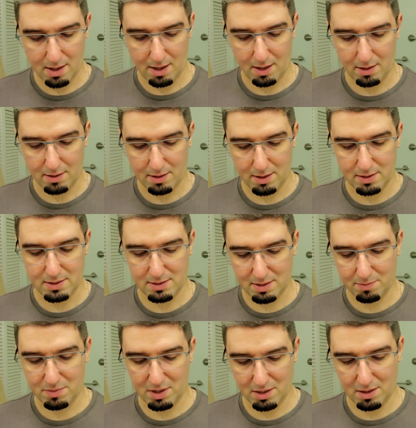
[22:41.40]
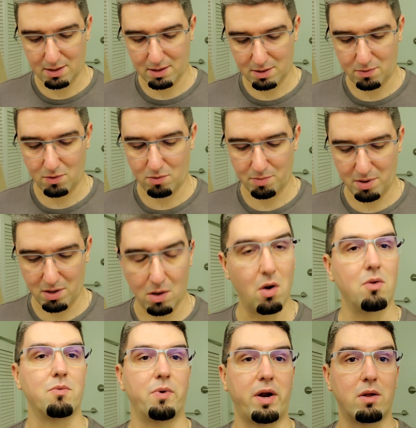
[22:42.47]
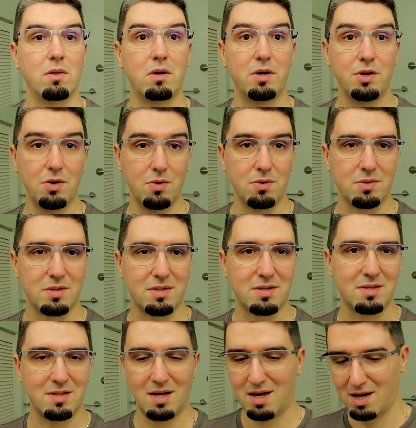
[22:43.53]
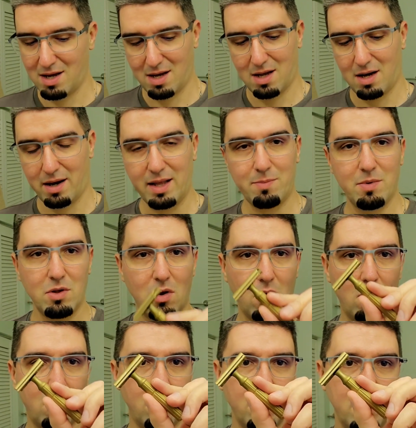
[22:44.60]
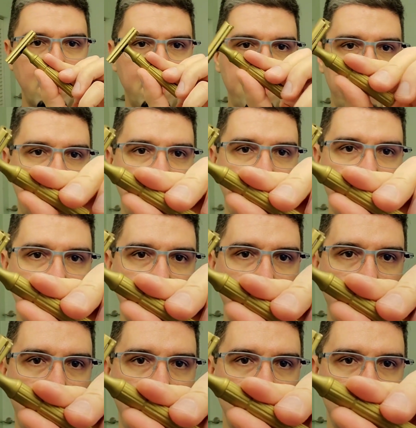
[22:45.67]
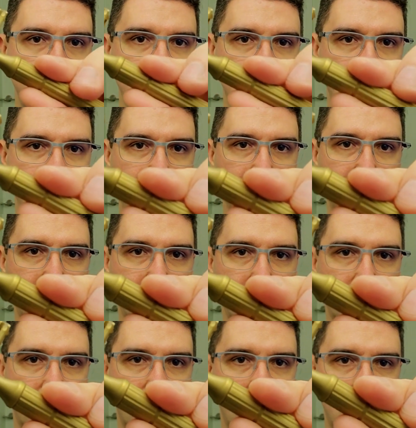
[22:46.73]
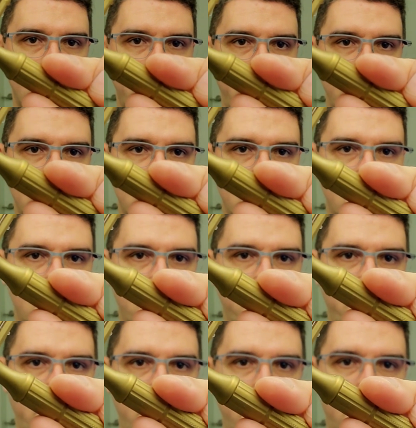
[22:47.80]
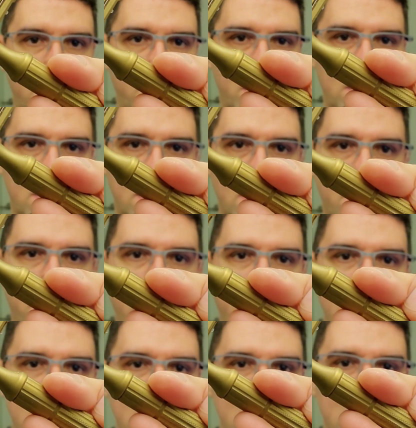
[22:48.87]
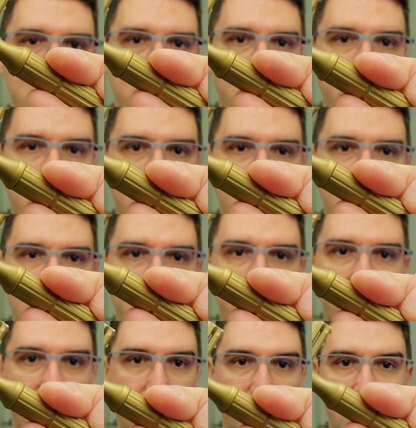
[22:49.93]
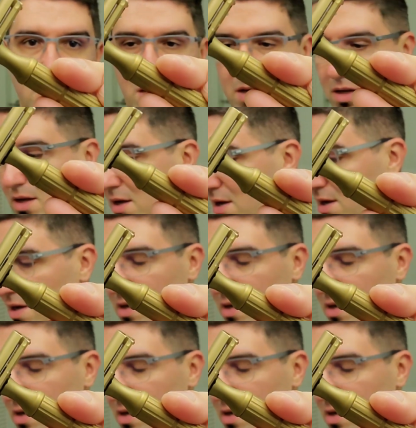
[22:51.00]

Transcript: and it's something that it will be on regular use. Let me know if you want to see this razor compared with the Bison by Karve, which I